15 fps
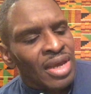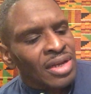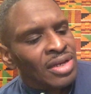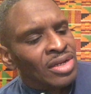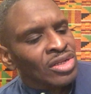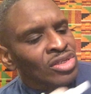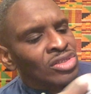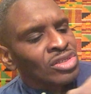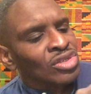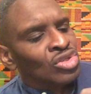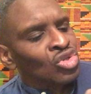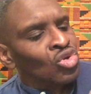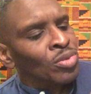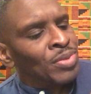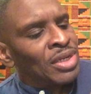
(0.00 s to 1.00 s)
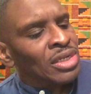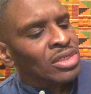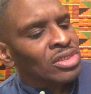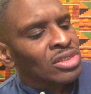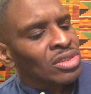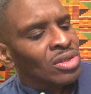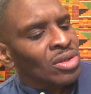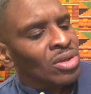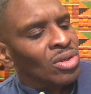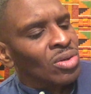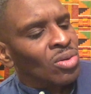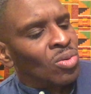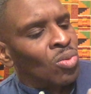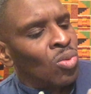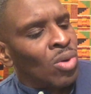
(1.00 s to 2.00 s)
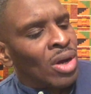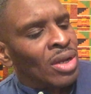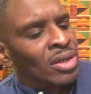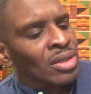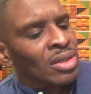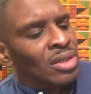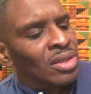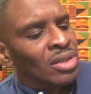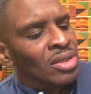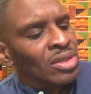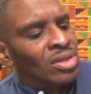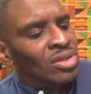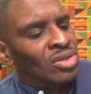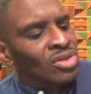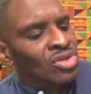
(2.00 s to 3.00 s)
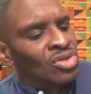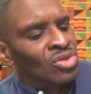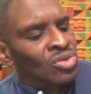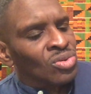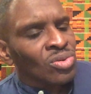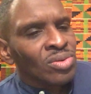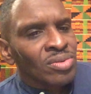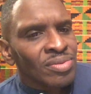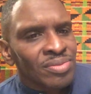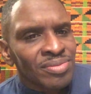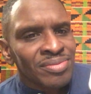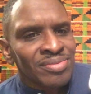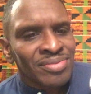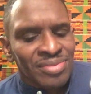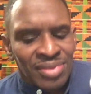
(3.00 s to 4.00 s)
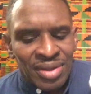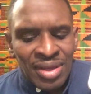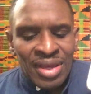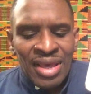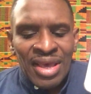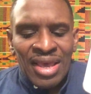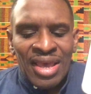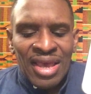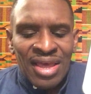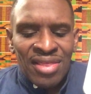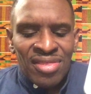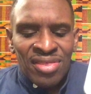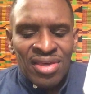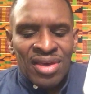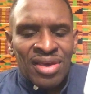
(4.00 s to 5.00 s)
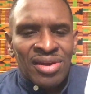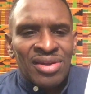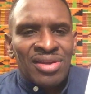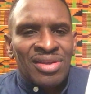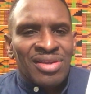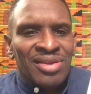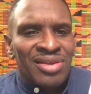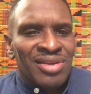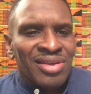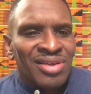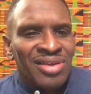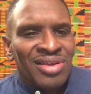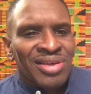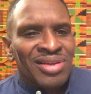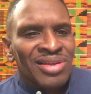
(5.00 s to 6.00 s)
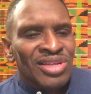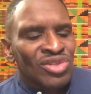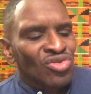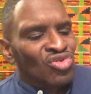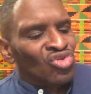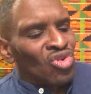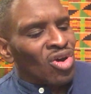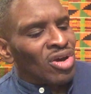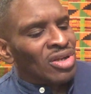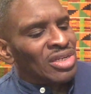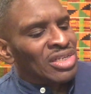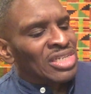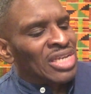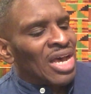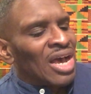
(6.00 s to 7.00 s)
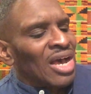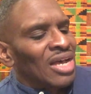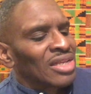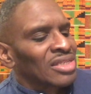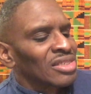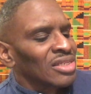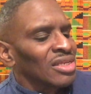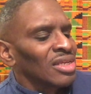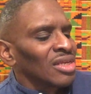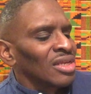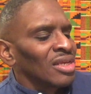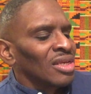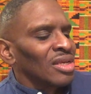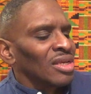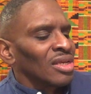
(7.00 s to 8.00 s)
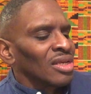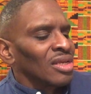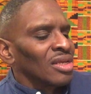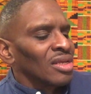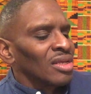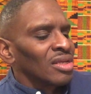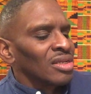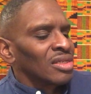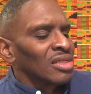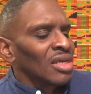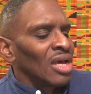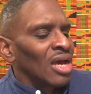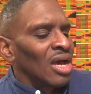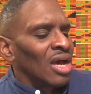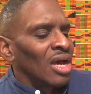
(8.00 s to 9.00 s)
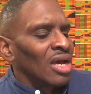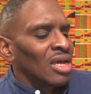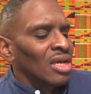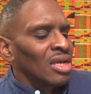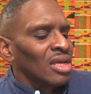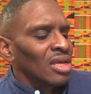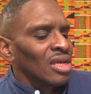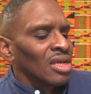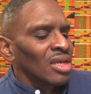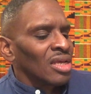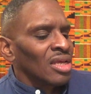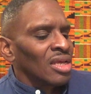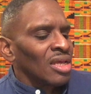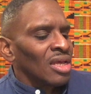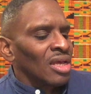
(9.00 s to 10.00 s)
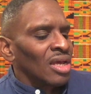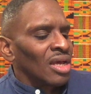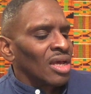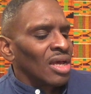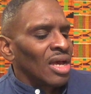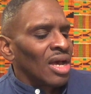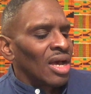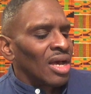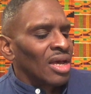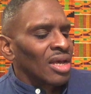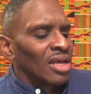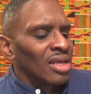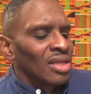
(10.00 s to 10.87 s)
And it is 2 beats. 1, 2. And then let's draw tas. Ta, ah.